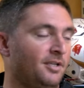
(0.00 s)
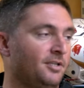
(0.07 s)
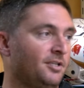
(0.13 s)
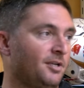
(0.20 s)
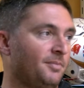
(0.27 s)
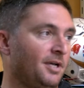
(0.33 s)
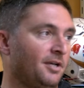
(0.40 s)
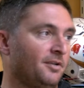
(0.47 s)
and
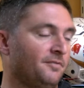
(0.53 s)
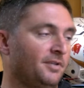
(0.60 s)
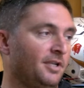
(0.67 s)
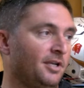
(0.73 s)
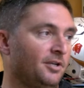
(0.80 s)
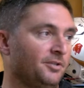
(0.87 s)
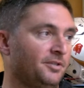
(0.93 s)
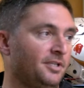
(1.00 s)
come out of it
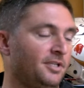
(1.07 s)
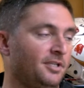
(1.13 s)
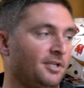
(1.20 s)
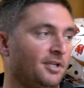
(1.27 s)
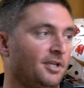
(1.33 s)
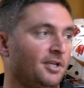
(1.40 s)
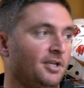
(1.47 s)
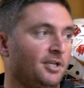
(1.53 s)
healthy,
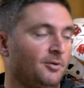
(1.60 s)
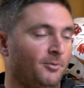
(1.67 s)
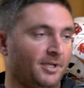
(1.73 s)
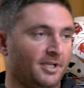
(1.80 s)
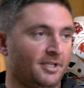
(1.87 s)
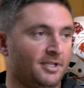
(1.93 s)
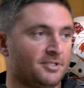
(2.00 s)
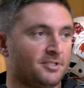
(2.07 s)
we
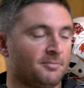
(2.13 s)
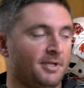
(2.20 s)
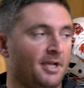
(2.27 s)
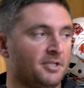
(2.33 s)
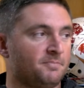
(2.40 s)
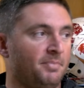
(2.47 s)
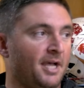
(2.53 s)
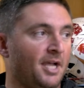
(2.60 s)
could get some
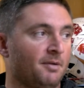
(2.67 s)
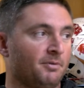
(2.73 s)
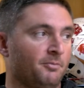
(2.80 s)
guys back.